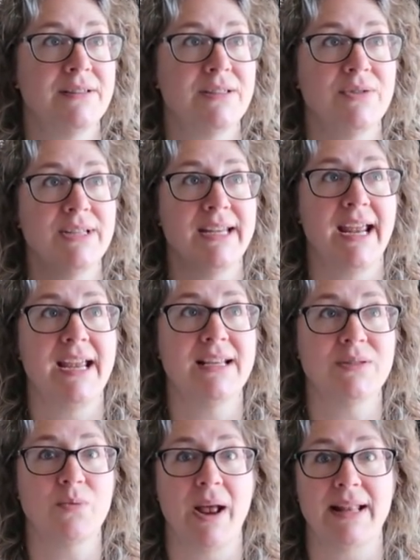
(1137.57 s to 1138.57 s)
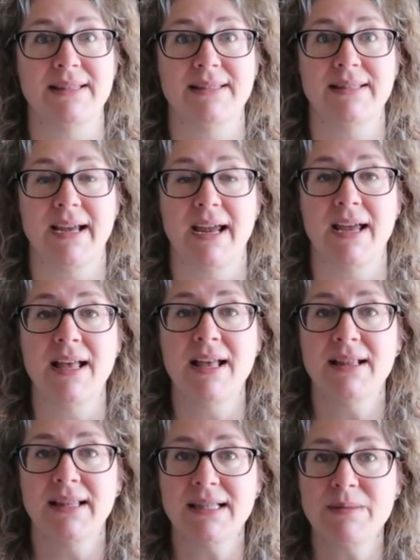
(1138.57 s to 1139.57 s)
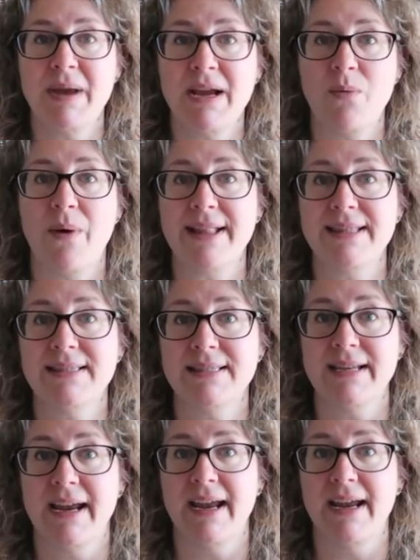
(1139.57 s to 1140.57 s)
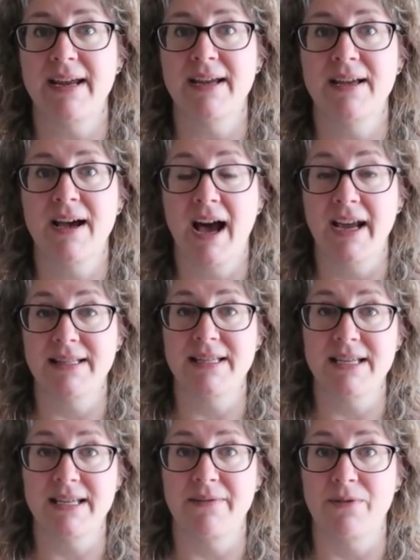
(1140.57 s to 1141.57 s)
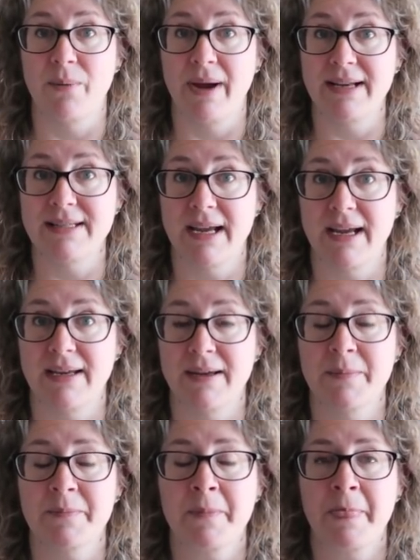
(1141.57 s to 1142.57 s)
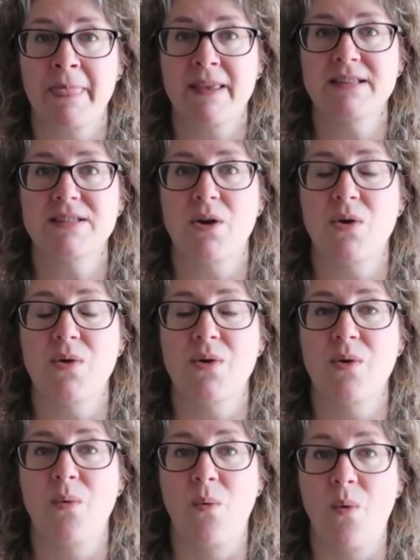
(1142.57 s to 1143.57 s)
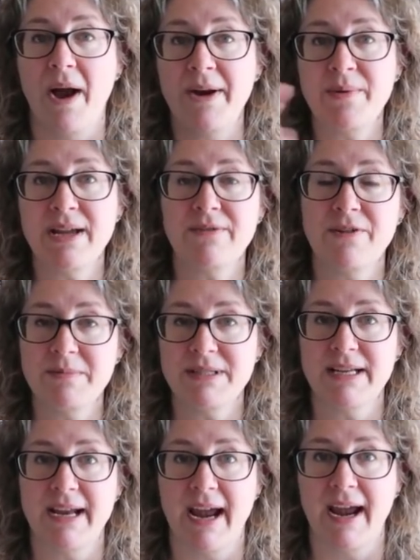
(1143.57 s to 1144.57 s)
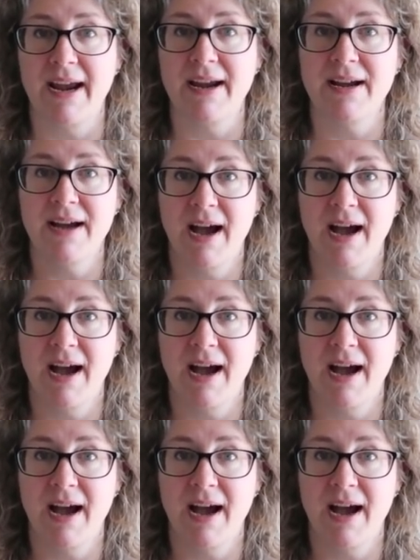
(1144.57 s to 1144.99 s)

so today is Wednesday. Let's make Wednesday high tea giveaway day. So one week from today,